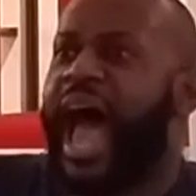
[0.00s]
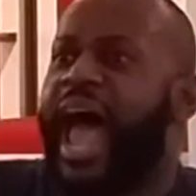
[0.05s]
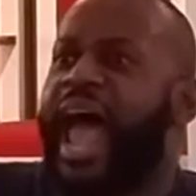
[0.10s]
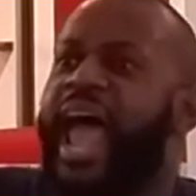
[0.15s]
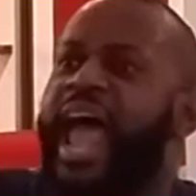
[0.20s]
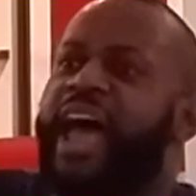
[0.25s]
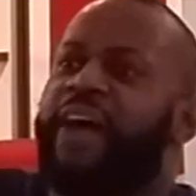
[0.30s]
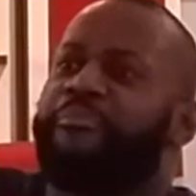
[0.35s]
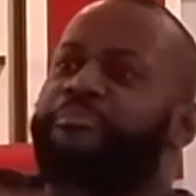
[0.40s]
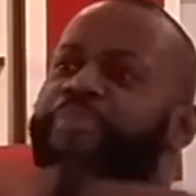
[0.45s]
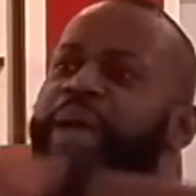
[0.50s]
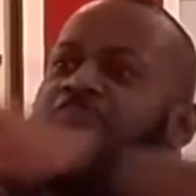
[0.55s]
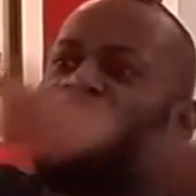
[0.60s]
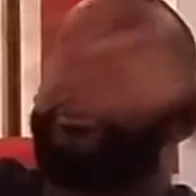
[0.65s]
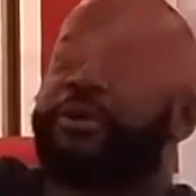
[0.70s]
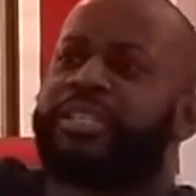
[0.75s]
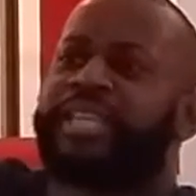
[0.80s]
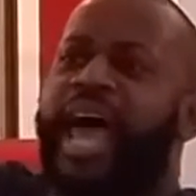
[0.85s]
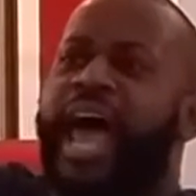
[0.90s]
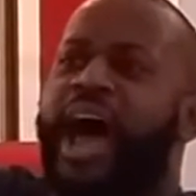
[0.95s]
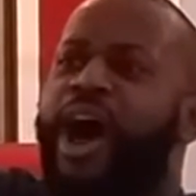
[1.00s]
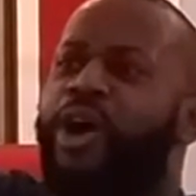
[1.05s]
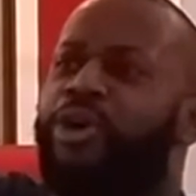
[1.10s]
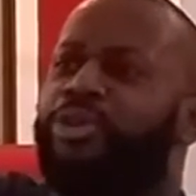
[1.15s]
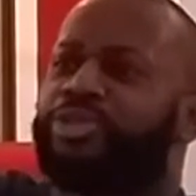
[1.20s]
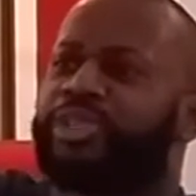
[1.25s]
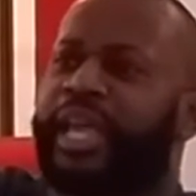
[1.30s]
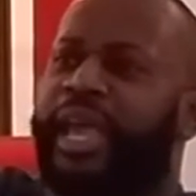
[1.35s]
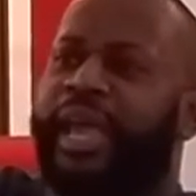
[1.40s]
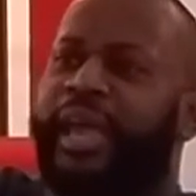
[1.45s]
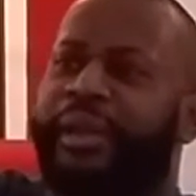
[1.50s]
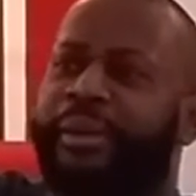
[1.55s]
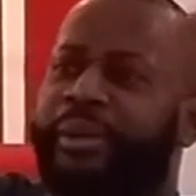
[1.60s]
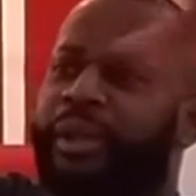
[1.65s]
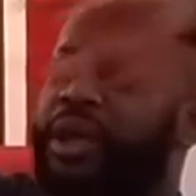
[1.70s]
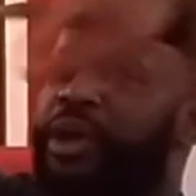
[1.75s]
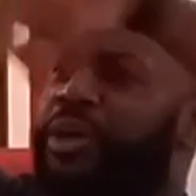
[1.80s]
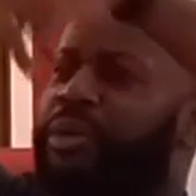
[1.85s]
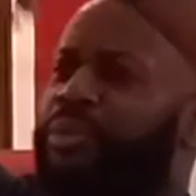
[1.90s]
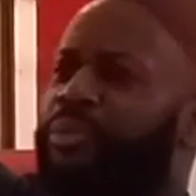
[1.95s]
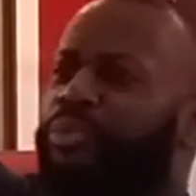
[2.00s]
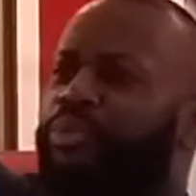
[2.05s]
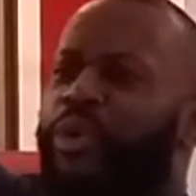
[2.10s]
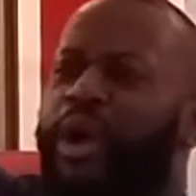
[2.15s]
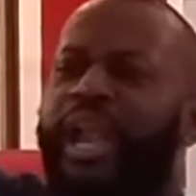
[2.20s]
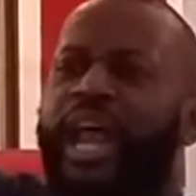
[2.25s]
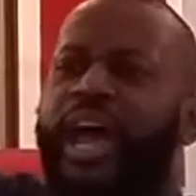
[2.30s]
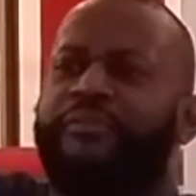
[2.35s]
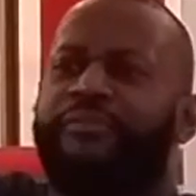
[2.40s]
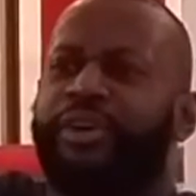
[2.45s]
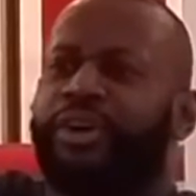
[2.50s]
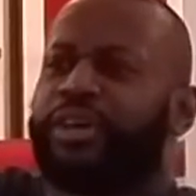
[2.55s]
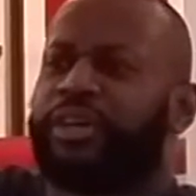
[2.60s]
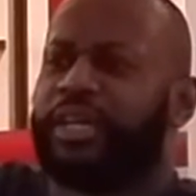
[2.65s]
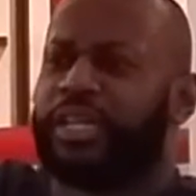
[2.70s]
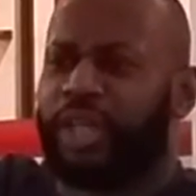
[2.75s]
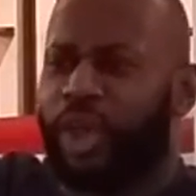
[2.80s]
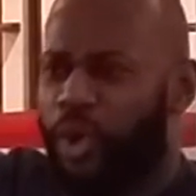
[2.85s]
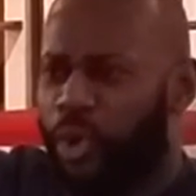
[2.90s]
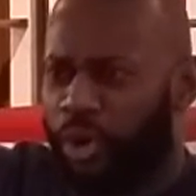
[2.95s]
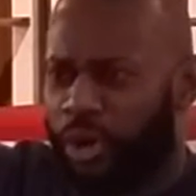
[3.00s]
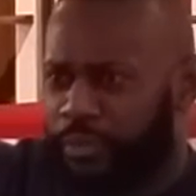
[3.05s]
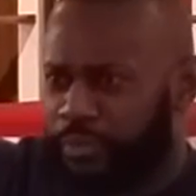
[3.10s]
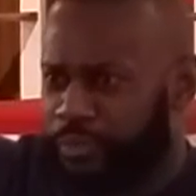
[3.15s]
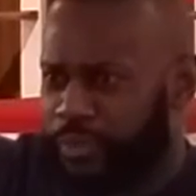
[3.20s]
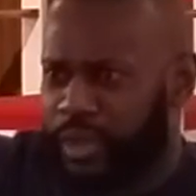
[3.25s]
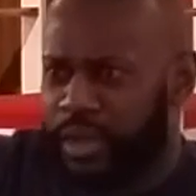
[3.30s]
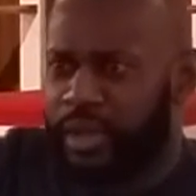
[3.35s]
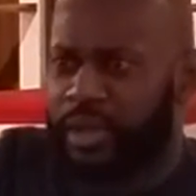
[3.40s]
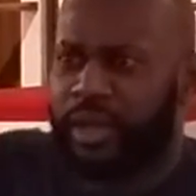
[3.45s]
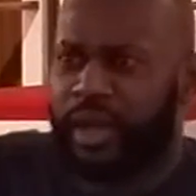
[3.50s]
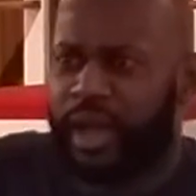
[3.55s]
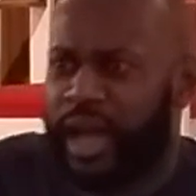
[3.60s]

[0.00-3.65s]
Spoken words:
I have paper towels and whatever galore.